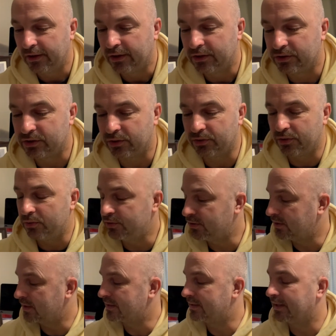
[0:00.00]
So those are
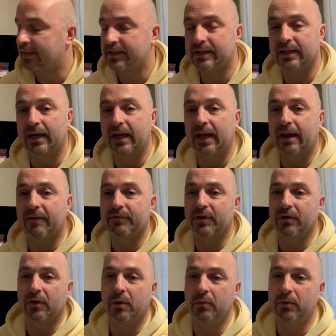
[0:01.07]
the six that I have that
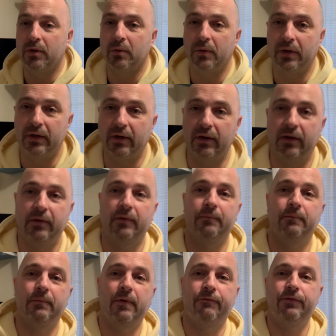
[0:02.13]
are outgoing
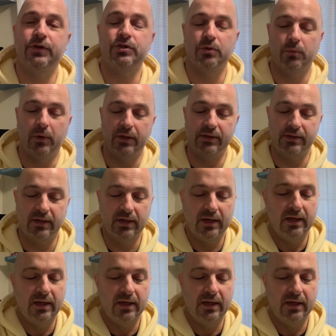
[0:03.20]
official ones.